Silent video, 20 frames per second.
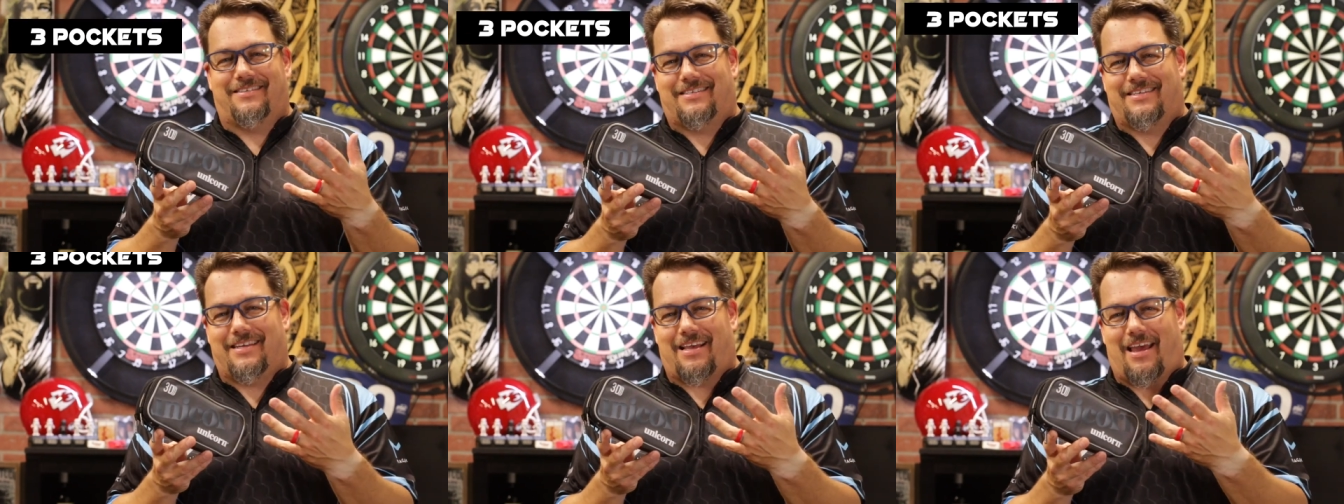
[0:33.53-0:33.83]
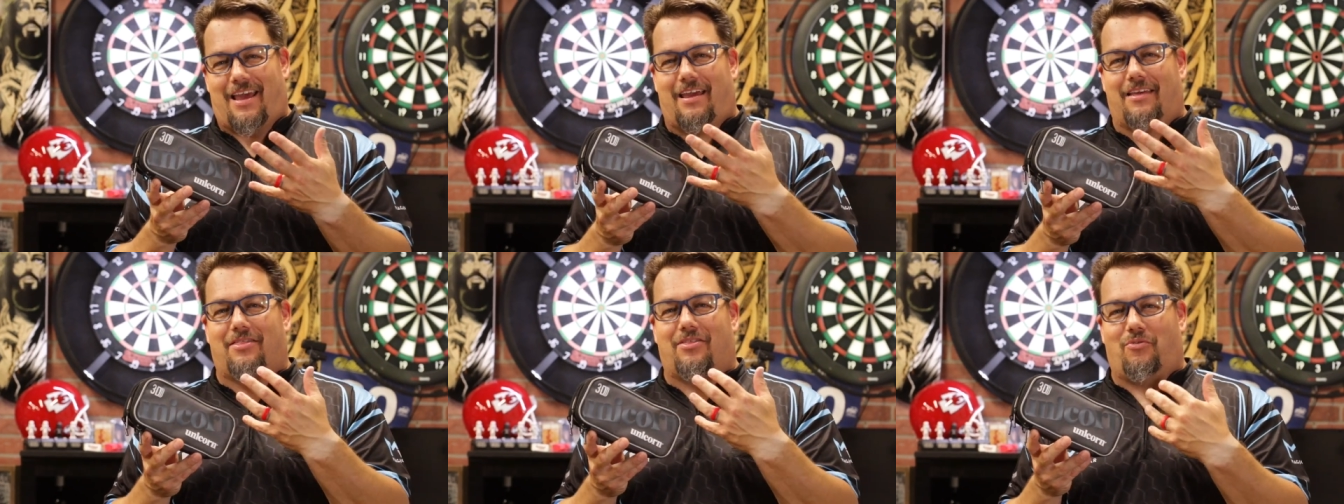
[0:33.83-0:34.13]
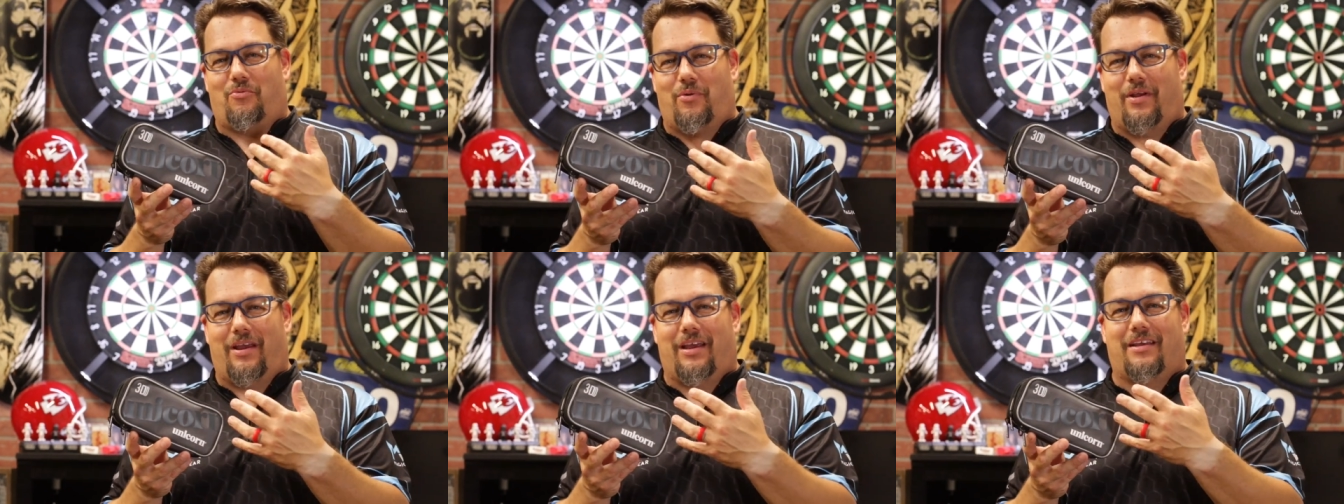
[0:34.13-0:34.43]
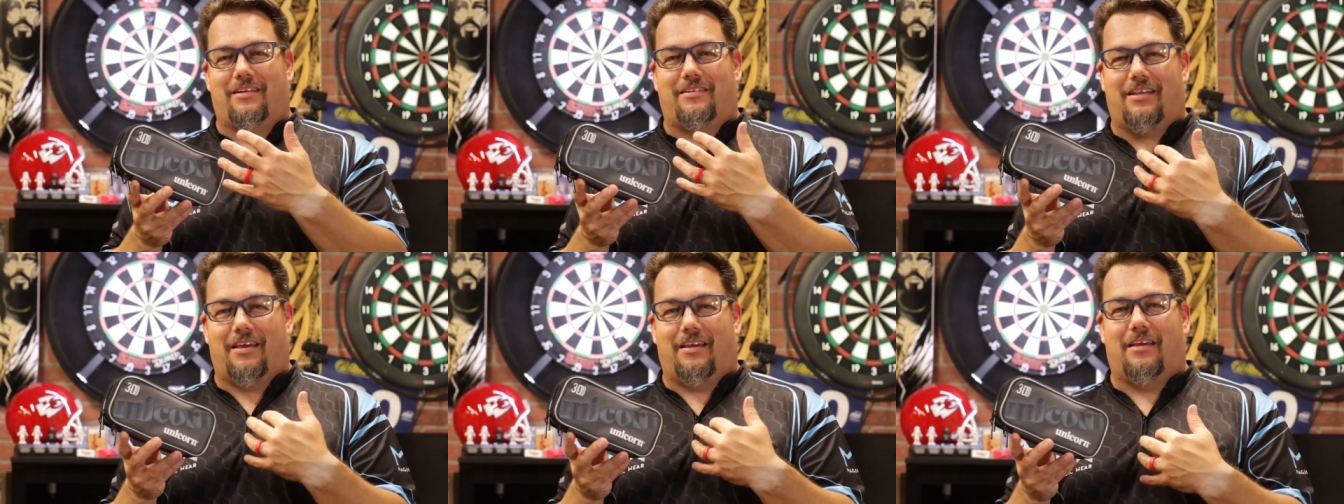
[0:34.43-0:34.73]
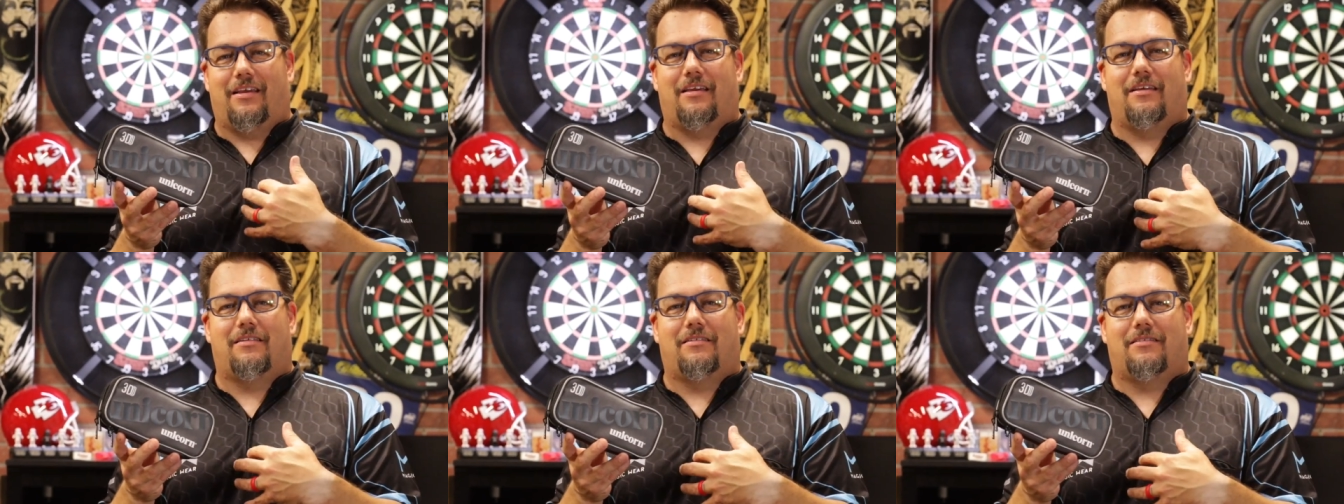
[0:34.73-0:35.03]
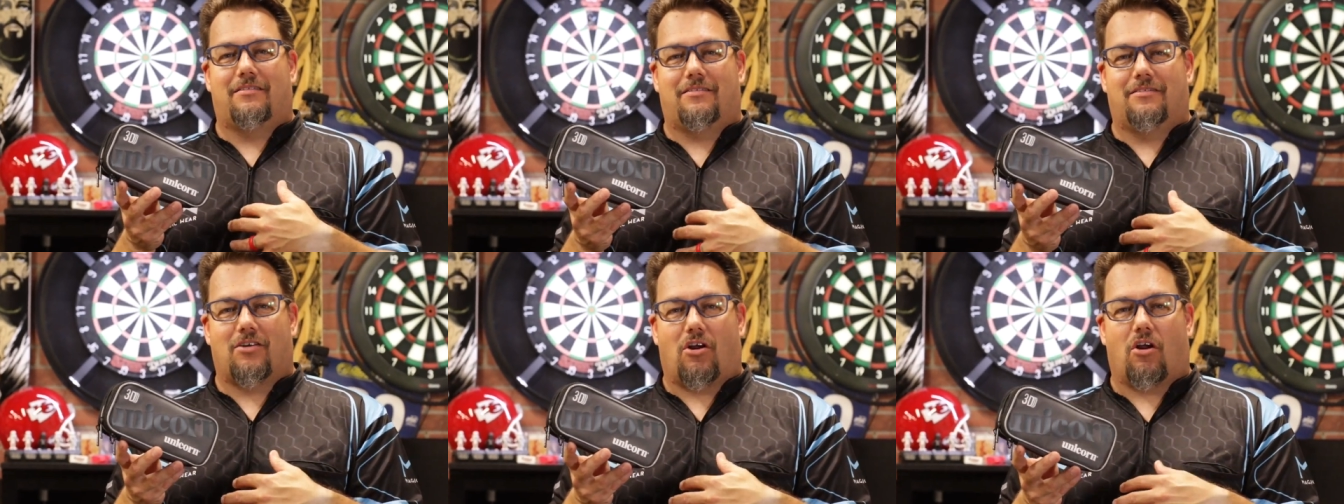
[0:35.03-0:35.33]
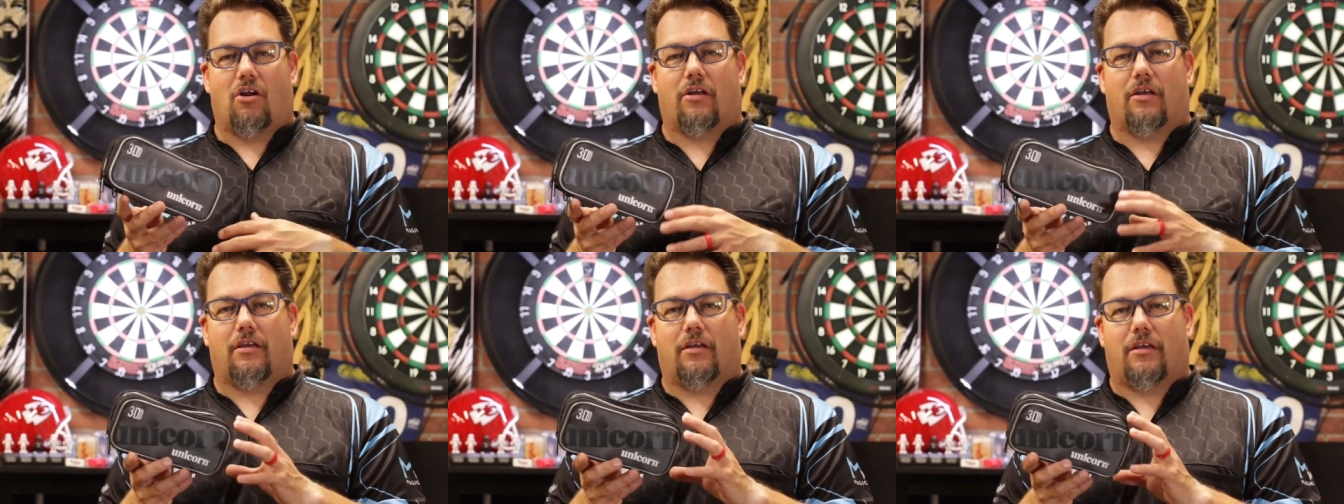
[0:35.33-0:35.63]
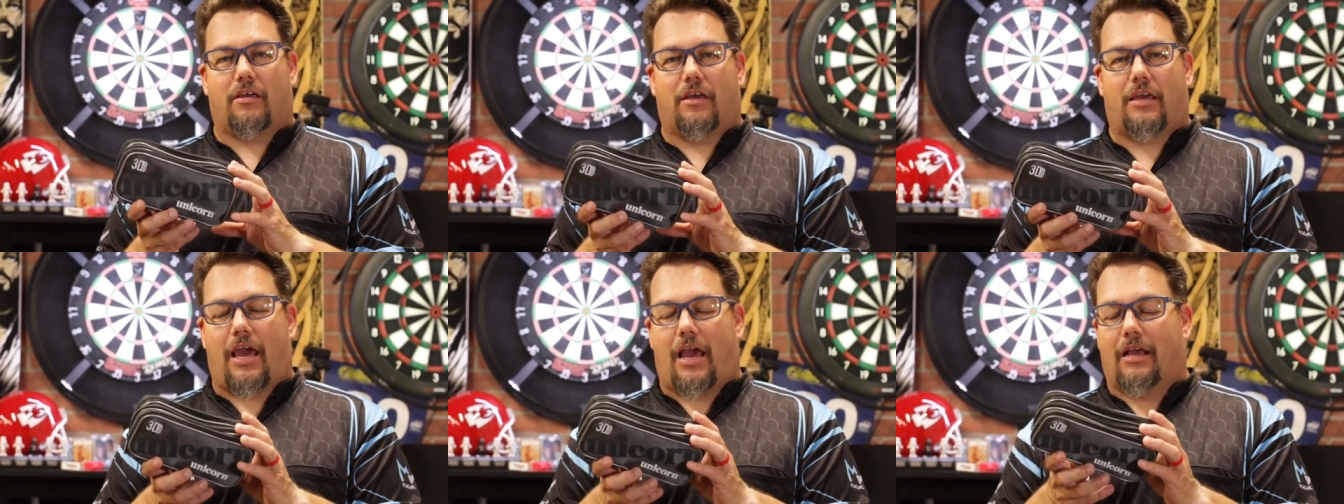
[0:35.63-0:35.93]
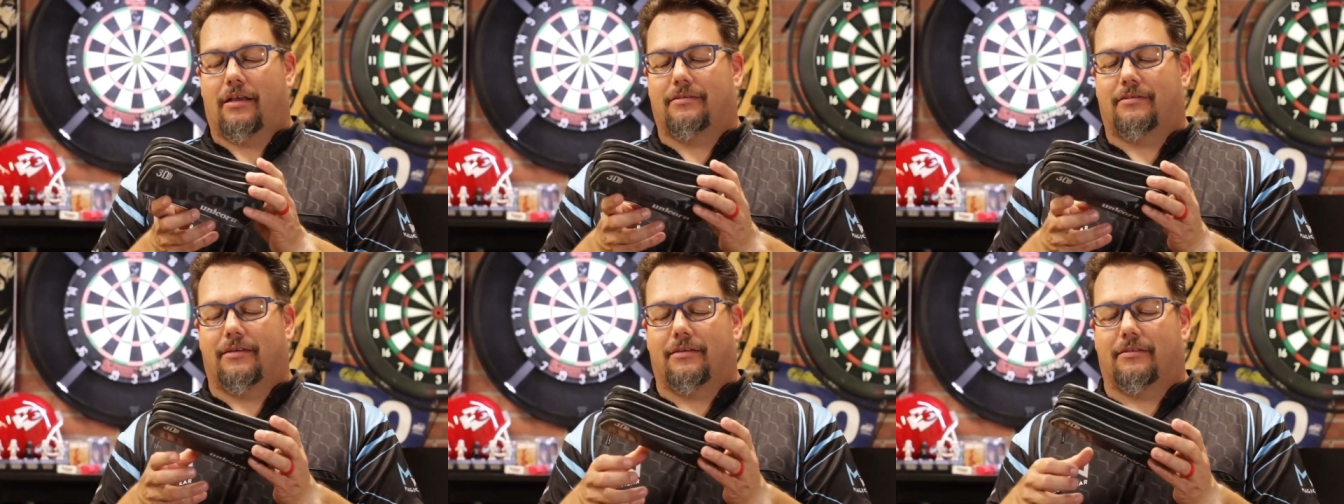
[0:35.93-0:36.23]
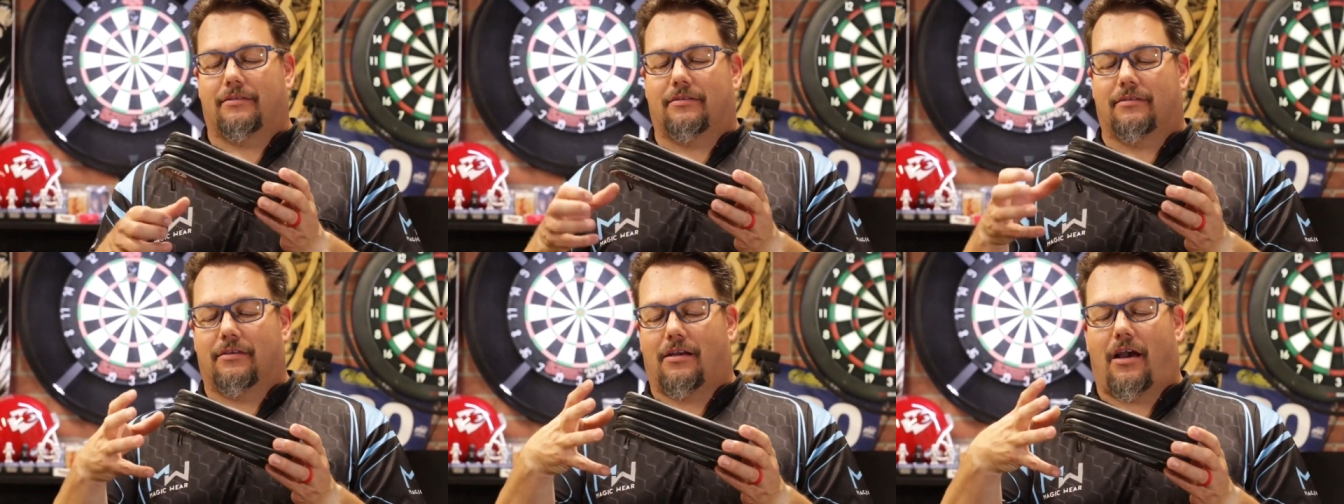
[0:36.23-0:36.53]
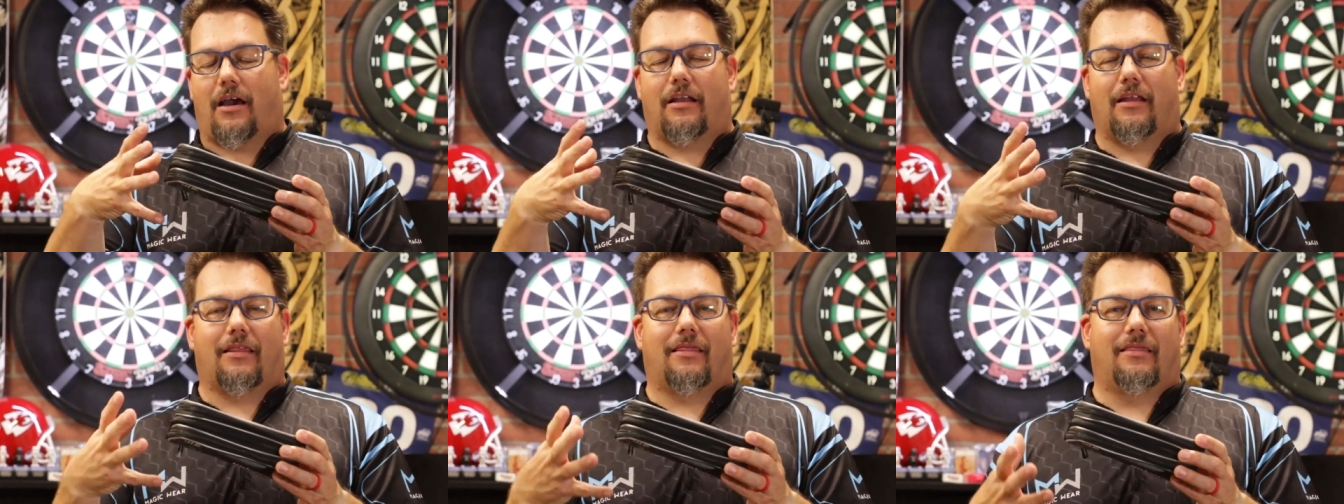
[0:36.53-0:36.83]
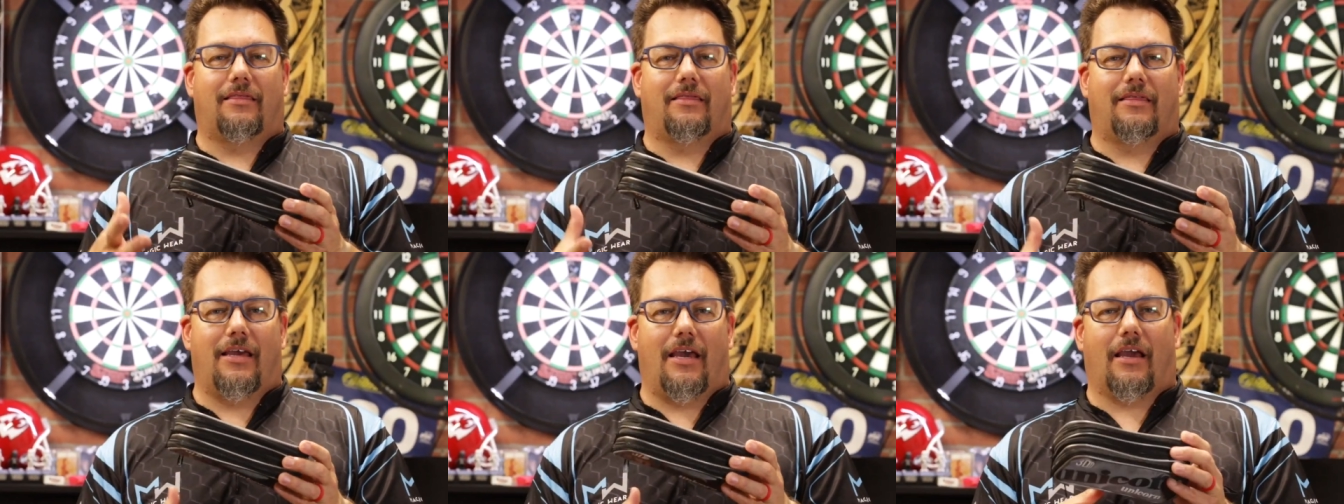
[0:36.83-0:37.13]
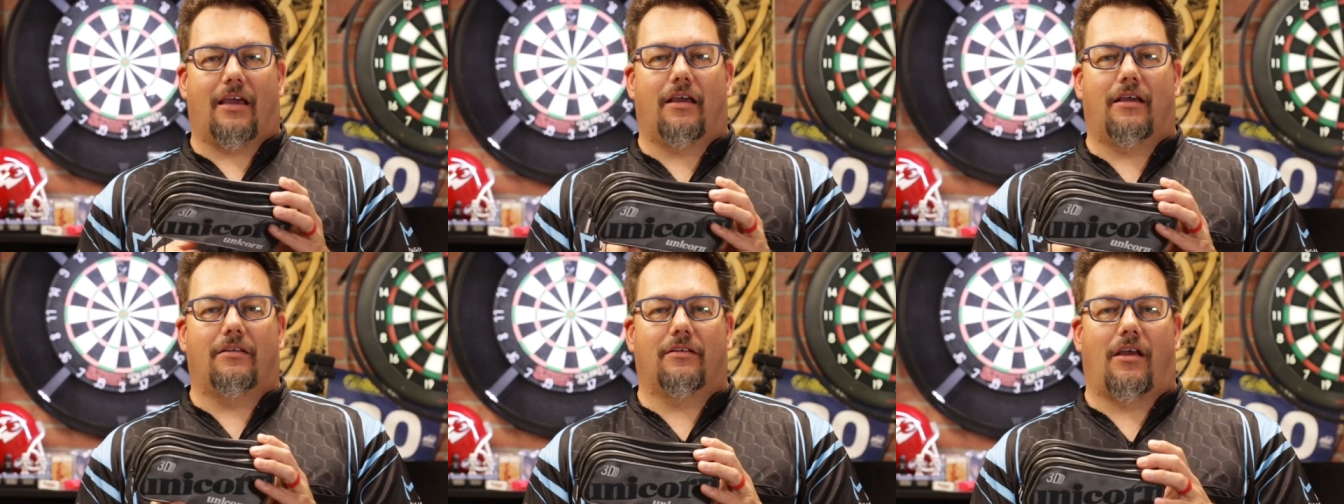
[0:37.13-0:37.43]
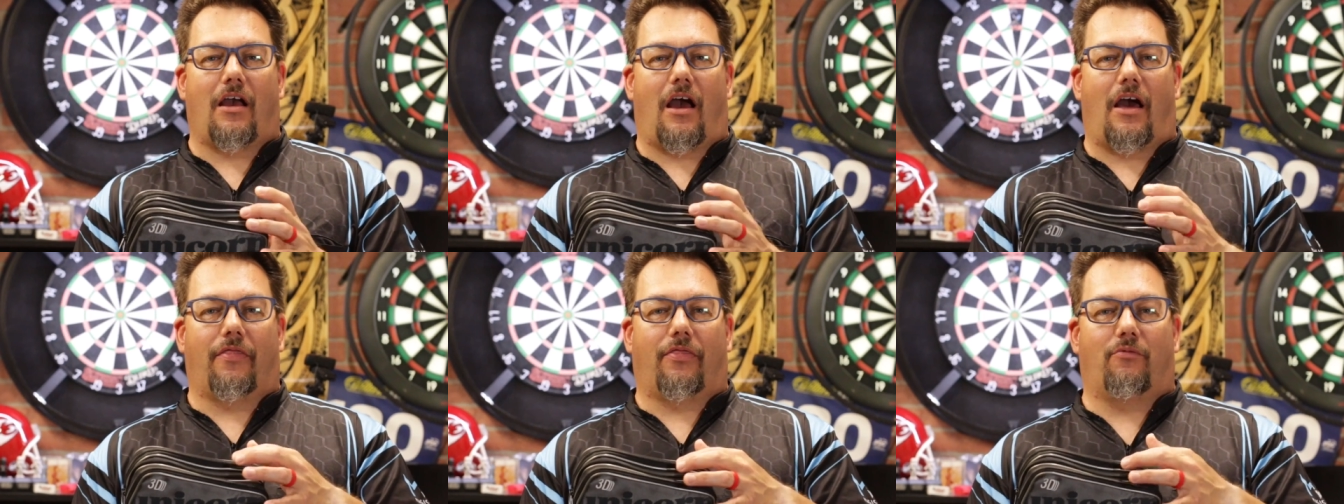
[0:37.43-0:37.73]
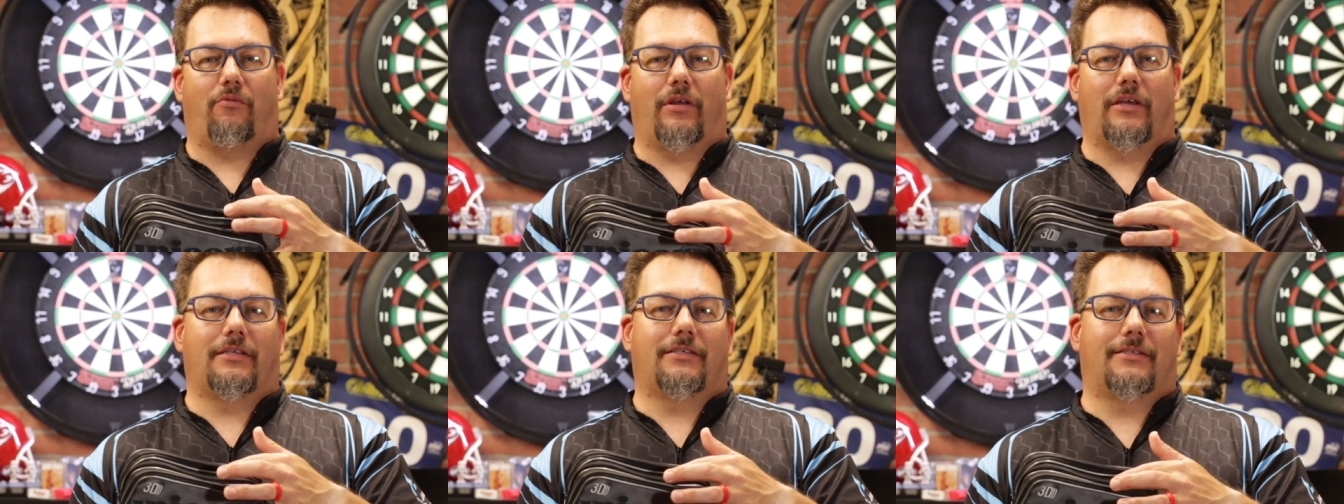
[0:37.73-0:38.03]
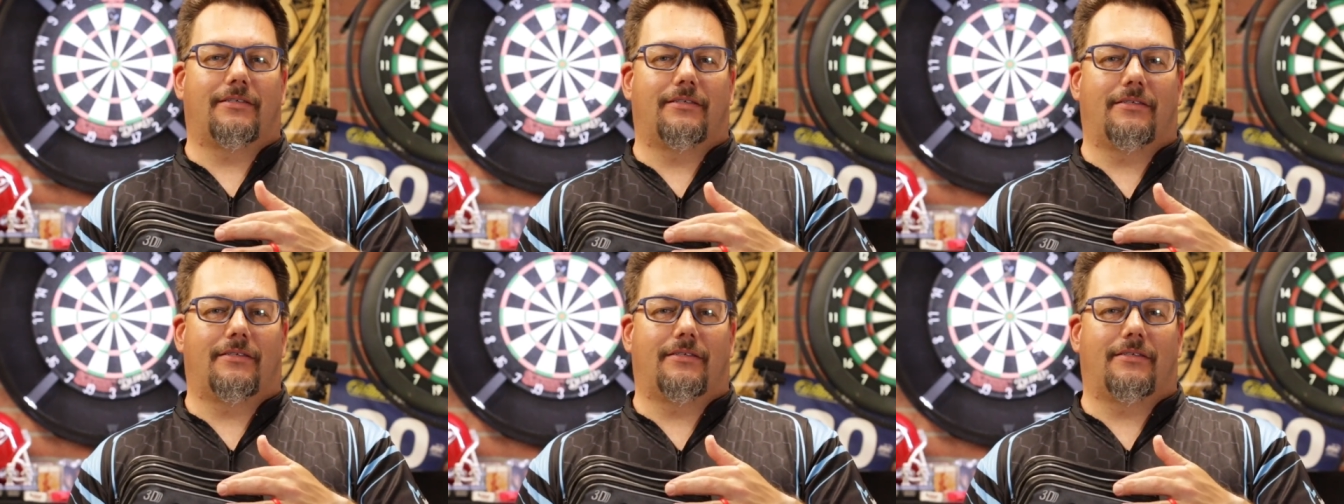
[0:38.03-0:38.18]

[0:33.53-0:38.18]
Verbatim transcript: Say 3D dart case, it's kind of thick, got three,